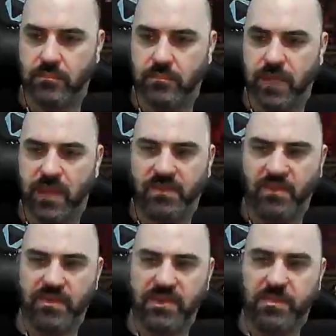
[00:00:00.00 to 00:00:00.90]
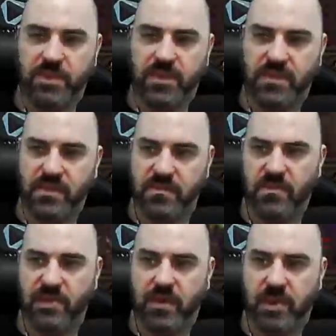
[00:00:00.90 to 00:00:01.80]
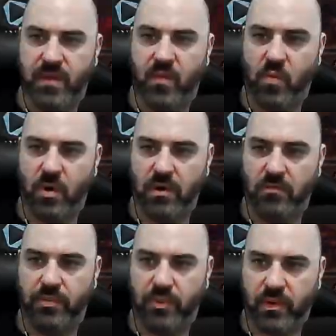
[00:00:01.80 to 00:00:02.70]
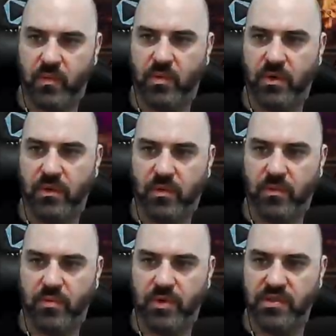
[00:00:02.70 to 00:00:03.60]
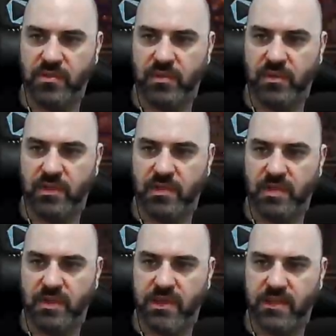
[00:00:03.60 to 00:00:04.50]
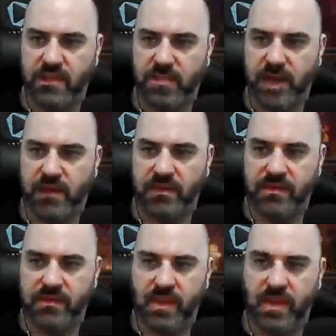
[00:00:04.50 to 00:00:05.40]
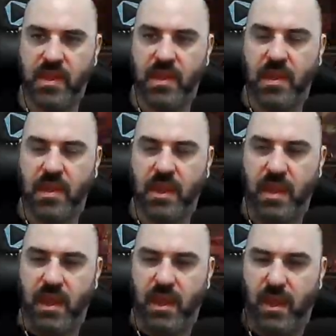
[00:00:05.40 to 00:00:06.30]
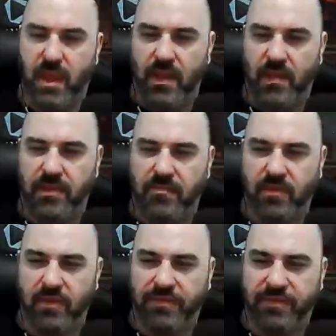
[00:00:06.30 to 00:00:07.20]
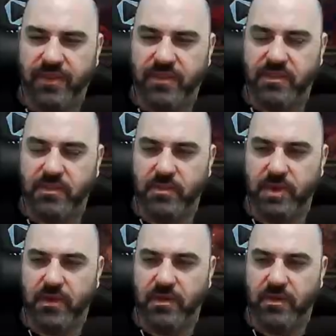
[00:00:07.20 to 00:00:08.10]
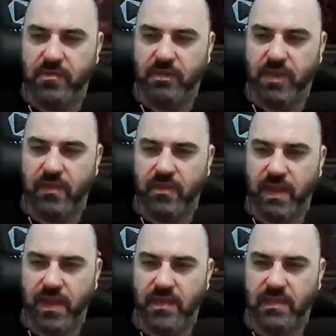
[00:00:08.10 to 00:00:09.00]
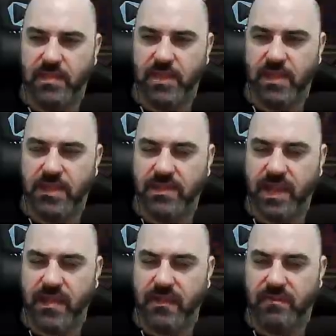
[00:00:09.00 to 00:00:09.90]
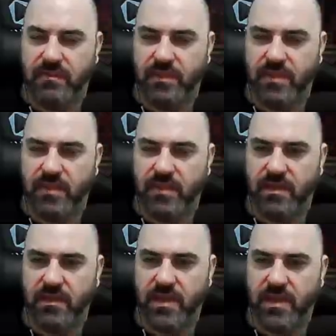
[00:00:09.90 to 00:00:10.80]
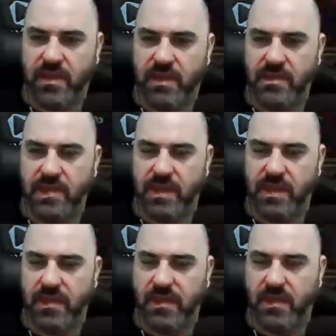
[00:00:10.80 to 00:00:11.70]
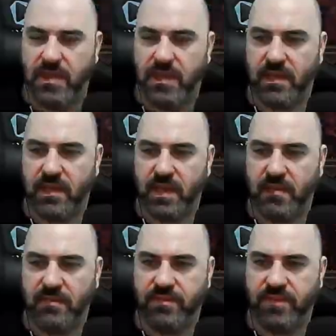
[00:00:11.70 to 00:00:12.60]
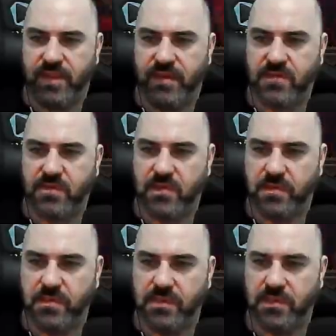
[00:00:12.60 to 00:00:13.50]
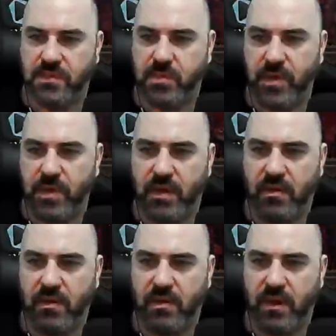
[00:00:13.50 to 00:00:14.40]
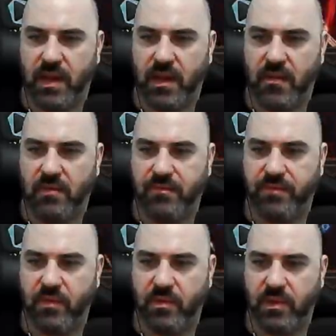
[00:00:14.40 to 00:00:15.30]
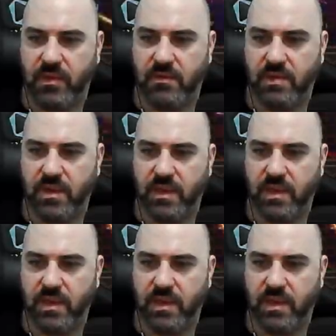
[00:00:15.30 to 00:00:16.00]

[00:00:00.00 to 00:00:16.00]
As far as DPS goes, we've got about 1.2 million DPS out of the spiders, and then roughly 200 to 300k DPS out of the Detonate Dead and out of the Firestorms, depending on how frequently you're getting hit.